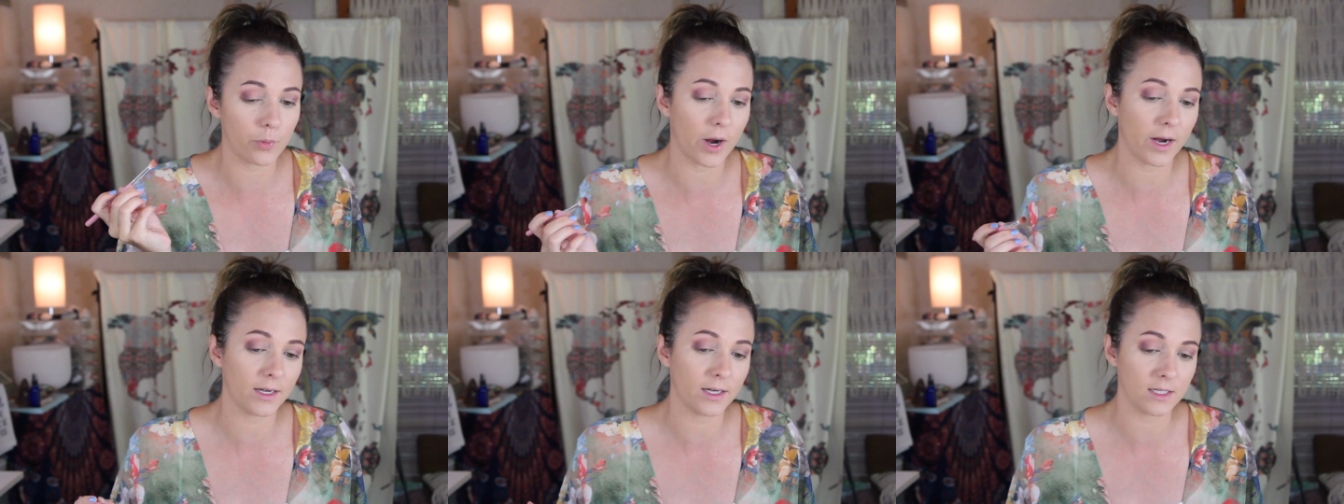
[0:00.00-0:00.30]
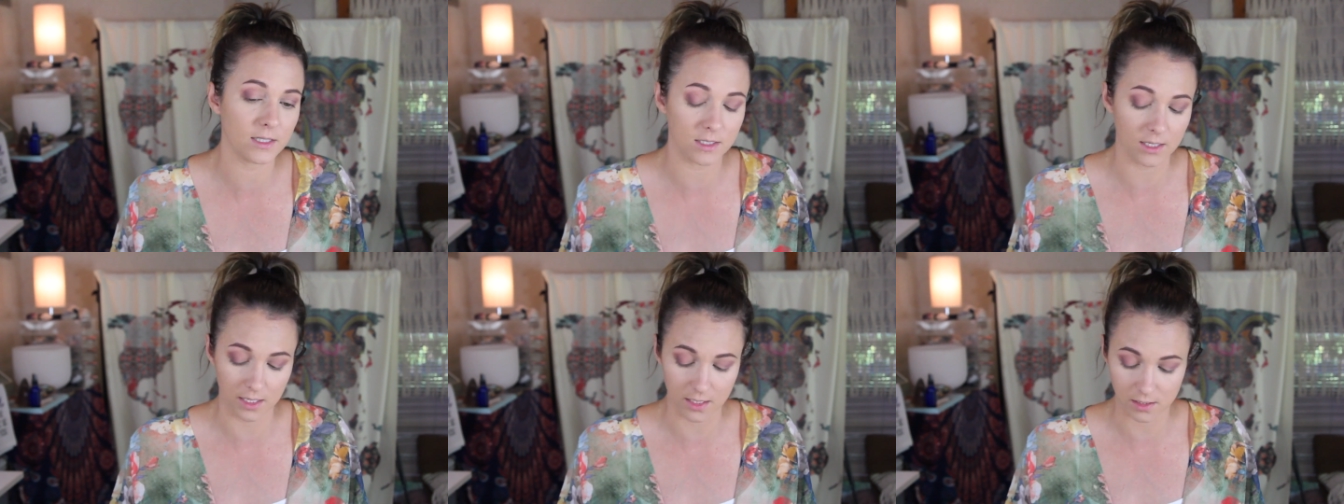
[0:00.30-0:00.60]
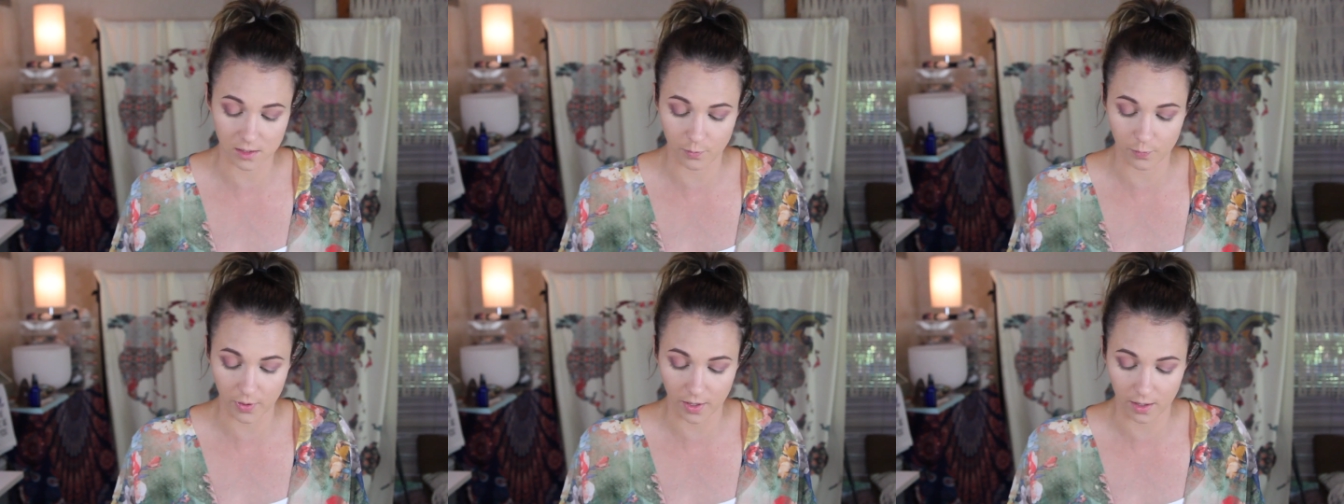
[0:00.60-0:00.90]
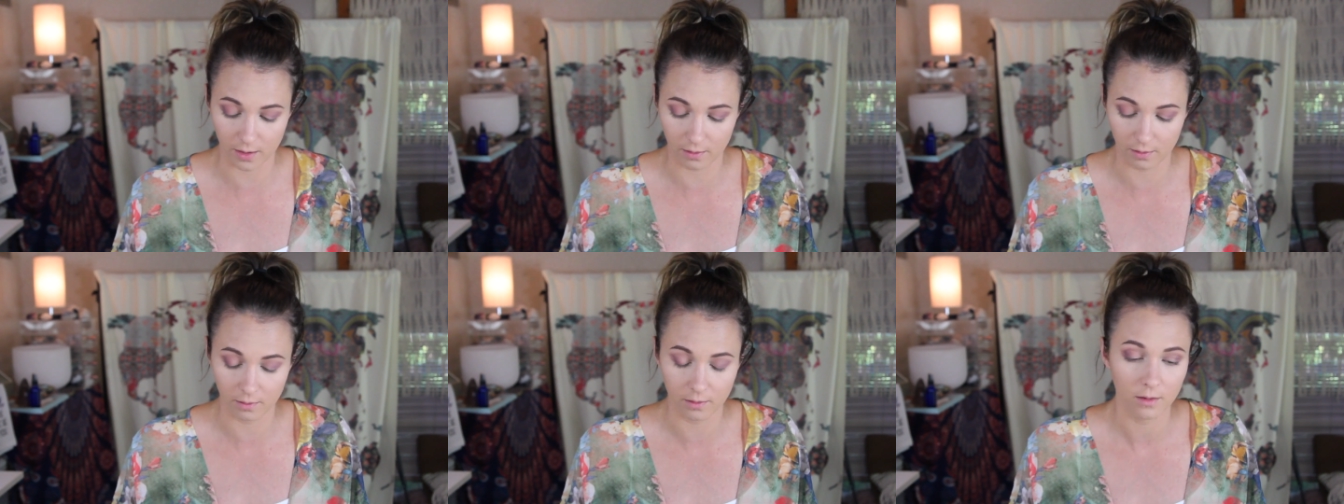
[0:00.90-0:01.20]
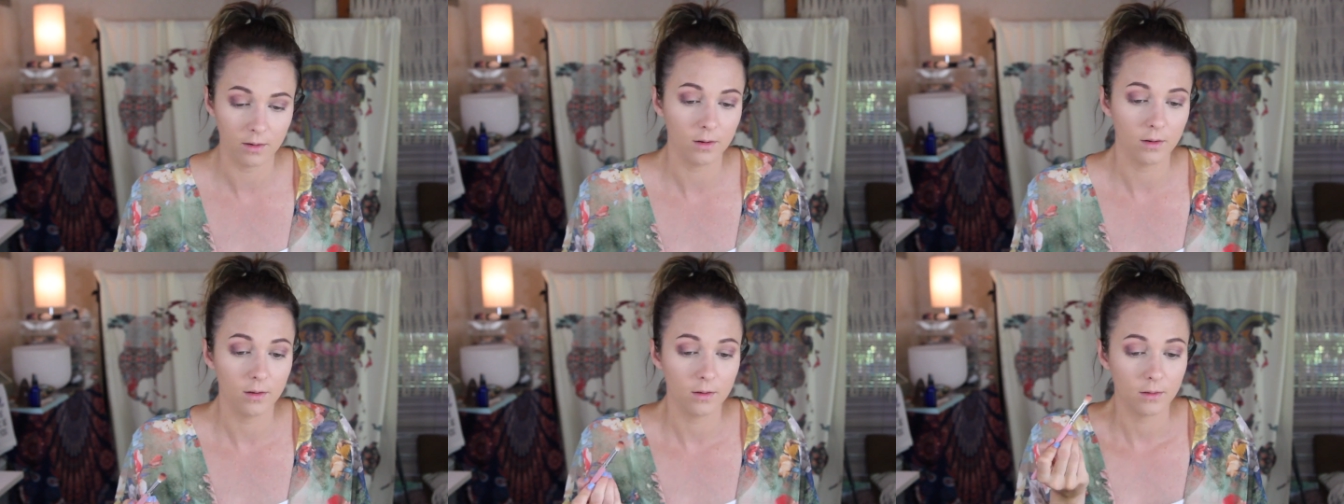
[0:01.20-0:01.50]
pregnancy. It's been
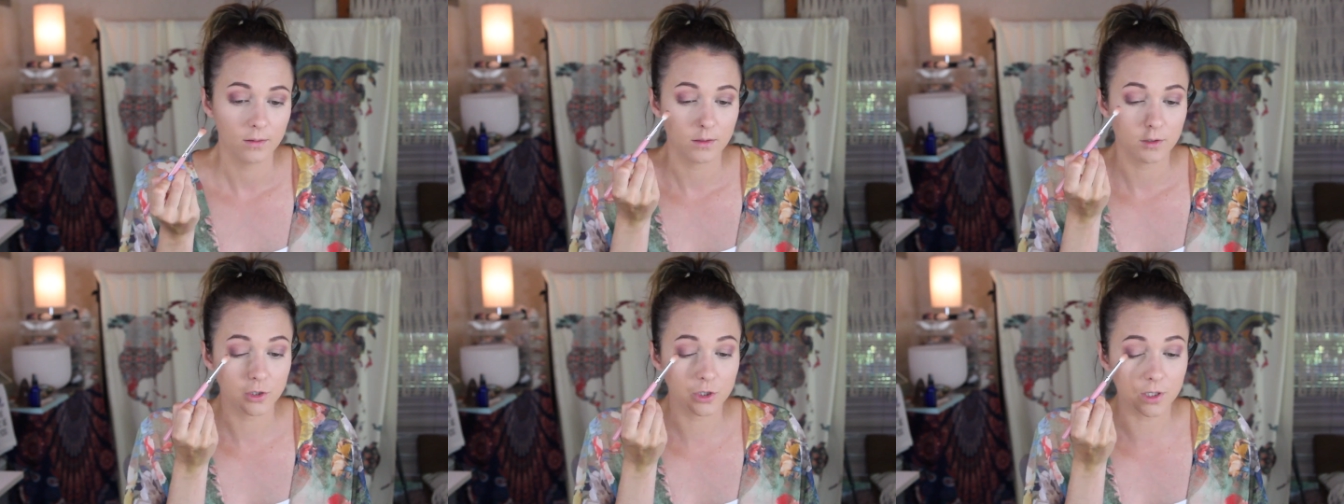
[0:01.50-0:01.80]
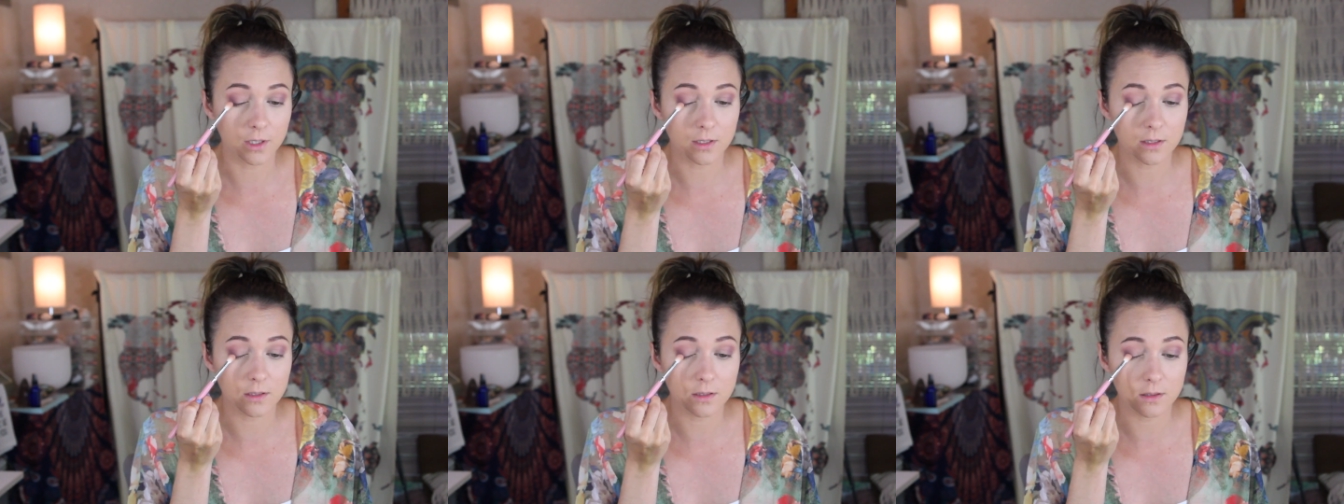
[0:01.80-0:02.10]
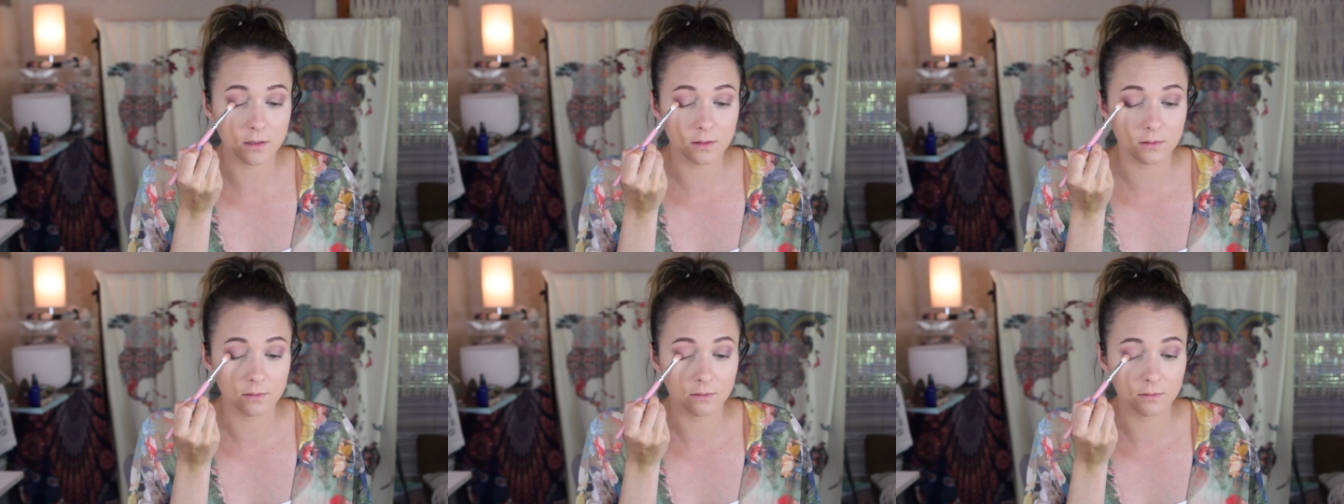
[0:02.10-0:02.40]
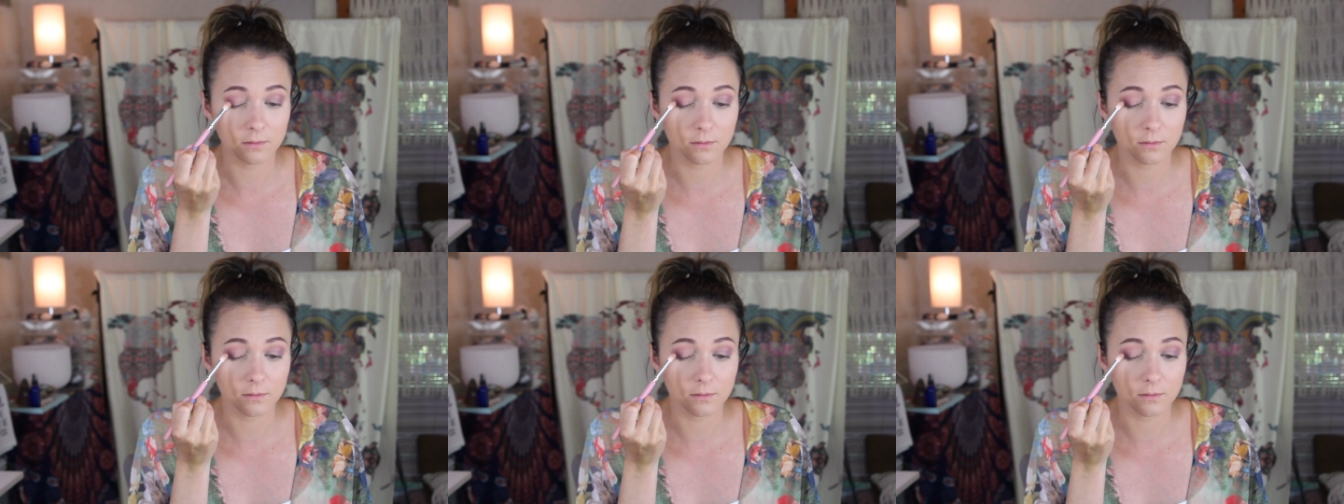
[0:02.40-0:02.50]
just